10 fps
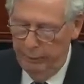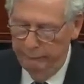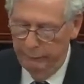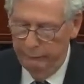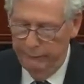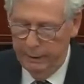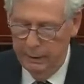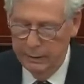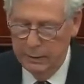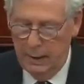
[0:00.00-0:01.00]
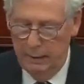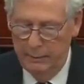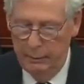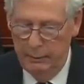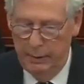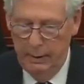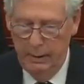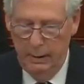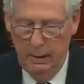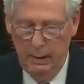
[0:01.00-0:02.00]
We've fulfilled this solemn duty
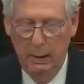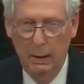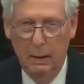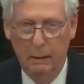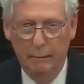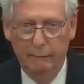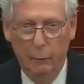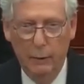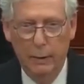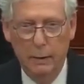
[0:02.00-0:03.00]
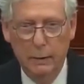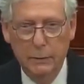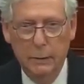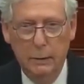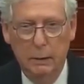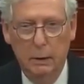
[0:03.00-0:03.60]
every 4 years